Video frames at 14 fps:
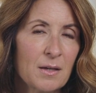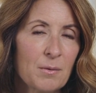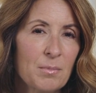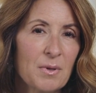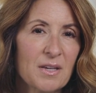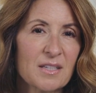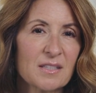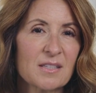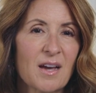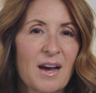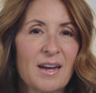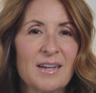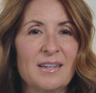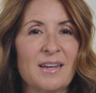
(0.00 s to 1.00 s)
Because
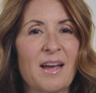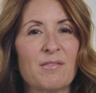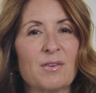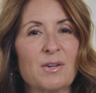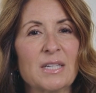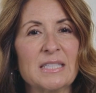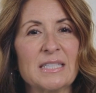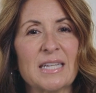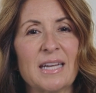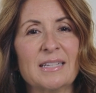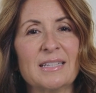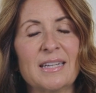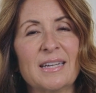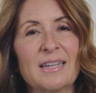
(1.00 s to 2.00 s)
God had never
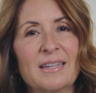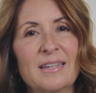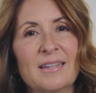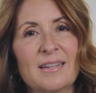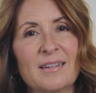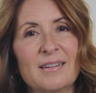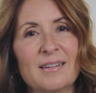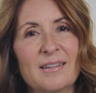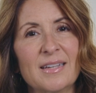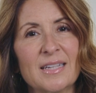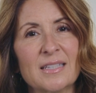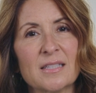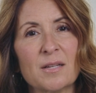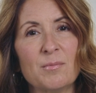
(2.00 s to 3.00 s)
intended
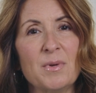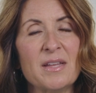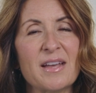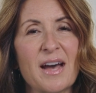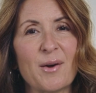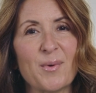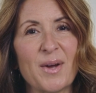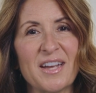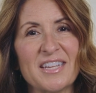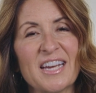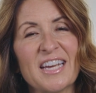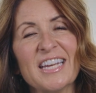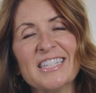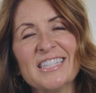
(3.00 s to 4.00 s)
it to be that way.
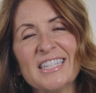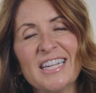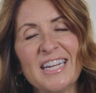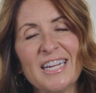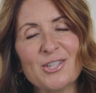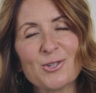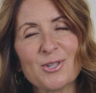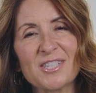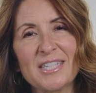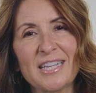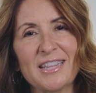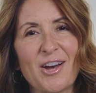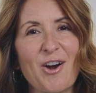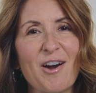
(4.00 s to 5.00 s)
Yet, isn't it
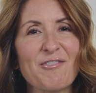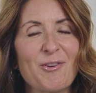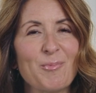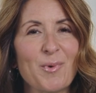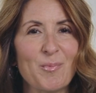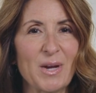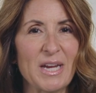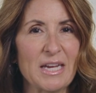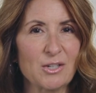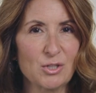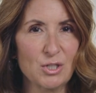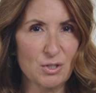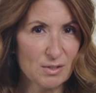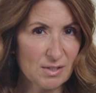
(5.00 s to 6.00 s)
interesting that often when we
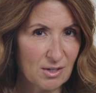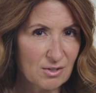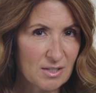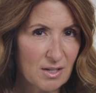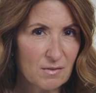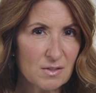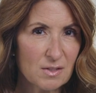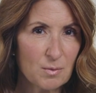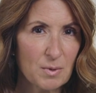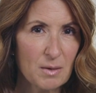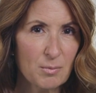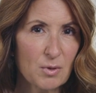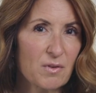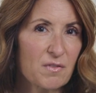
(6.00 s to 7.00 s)
introduce ourselves to
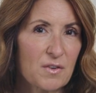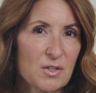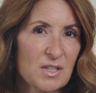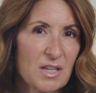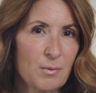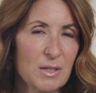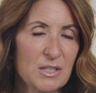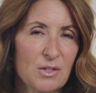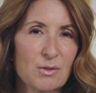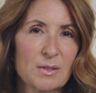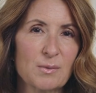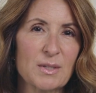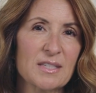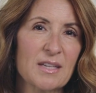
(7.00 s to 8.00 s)
people, the first thing we do
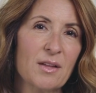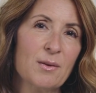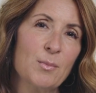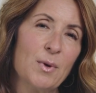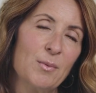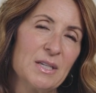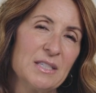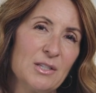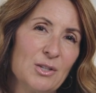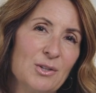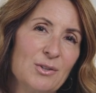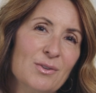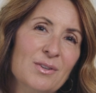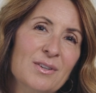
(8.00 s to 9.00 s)
is we tell them what we
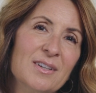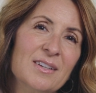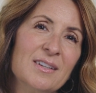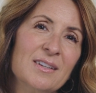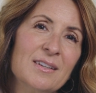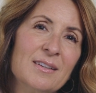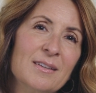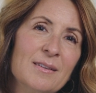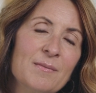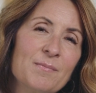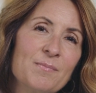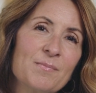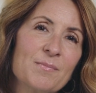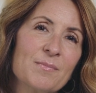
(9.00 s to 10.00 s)
do,
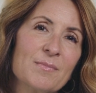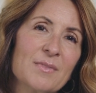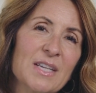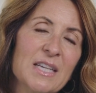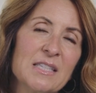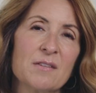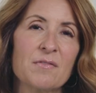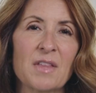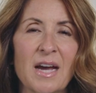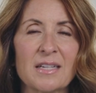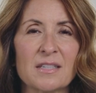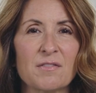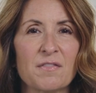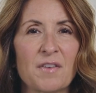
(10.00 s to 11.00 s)
as if
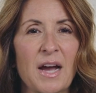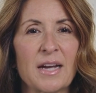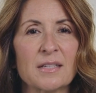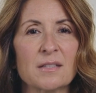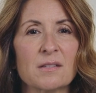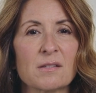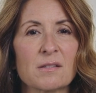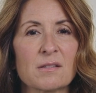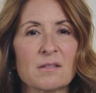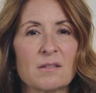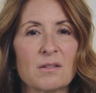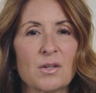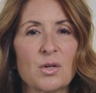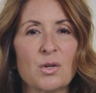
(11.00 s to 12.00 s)
that defines
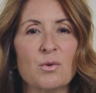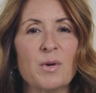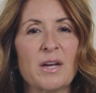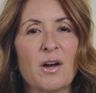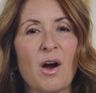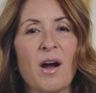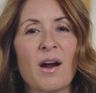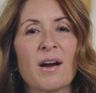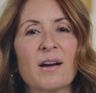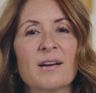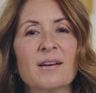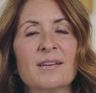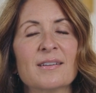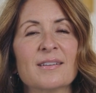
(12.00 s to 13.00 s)
who we are.